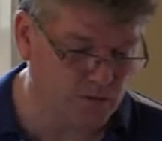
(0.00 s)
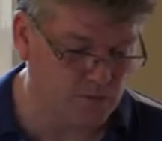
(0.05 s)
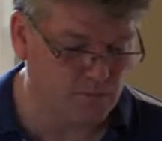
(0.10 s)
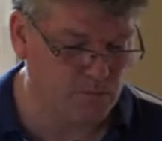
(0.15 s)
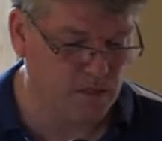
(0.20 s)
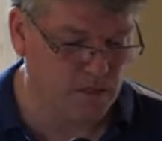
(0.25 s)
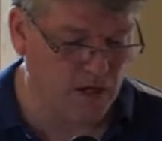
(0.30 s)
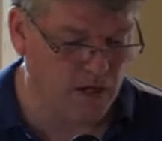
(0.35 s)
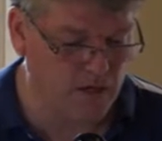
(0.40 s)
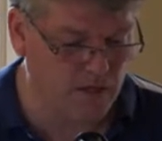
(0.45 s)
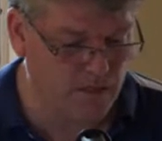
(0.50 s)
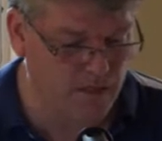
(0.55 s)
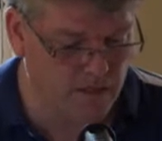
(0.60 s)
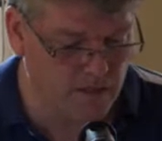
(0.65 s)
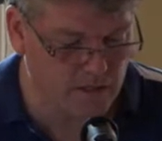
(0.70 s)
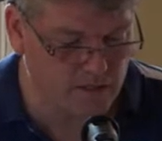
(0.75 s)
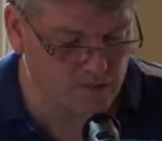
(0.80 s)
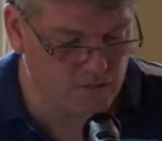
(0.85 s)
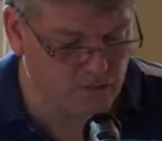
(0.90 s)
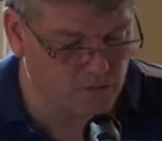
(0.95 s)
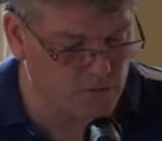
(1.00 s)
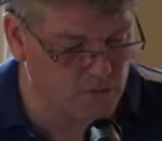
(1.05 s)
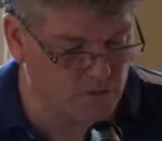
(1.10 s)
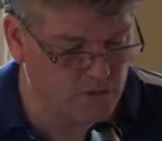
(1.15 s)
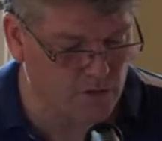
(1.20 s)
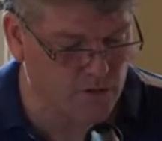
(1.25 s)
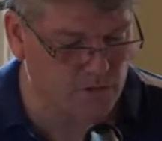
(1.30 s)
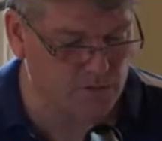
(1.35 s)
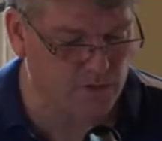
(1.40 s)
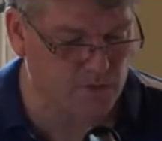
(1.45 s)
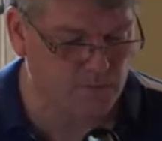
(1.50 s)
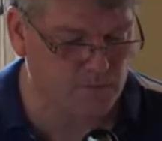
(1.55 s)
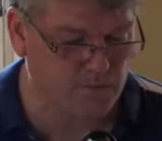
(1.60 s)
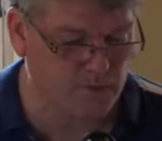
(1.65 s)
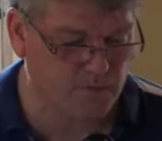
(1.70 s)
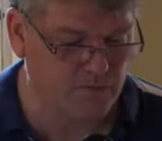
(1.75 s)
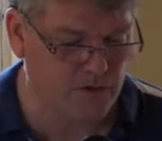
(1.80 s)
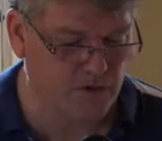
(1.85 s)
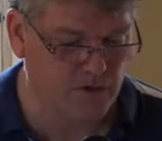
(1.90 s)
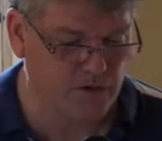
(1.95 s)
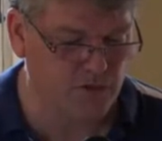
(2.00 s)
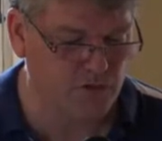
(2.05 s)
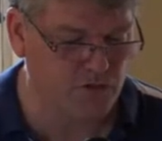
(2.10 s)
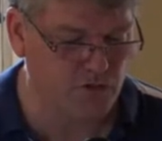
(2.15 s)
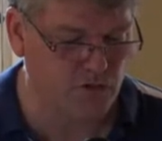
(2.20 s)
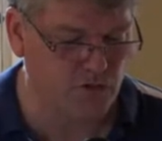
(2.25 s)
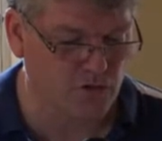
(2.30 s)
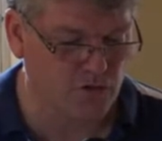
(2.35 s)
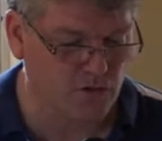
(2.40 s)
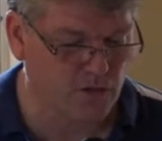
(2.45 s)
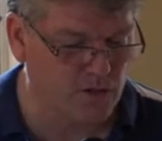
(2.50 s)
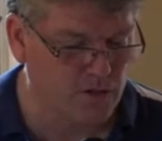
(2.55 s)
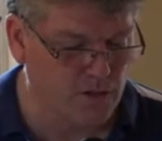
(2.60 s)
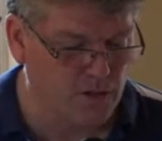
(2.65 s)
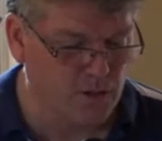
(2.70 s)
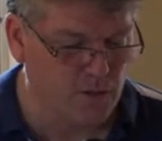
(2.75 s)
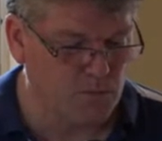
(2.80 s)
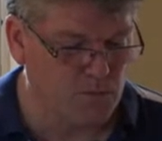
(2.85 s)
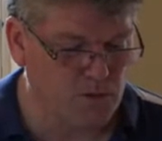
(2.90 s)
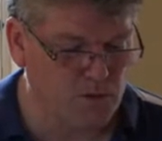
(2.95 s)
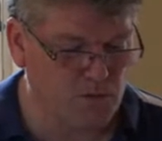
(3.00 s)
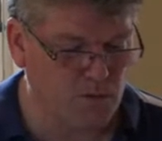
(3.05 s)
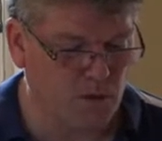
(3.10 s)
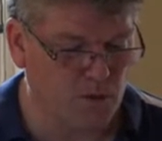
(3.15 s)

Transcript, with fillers: and we ought to think through those and be very sure which